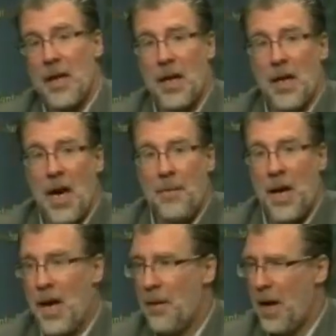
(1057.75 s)
I
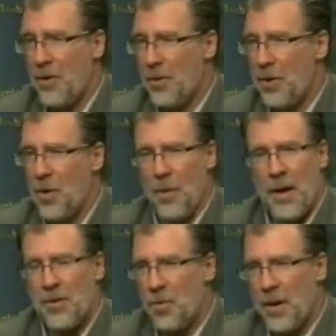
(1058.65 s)
don't know
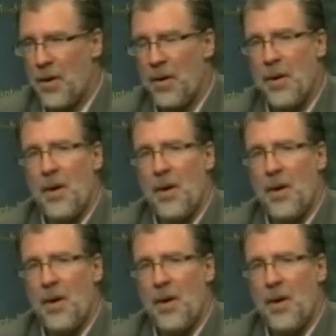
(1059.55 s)
about Twitter.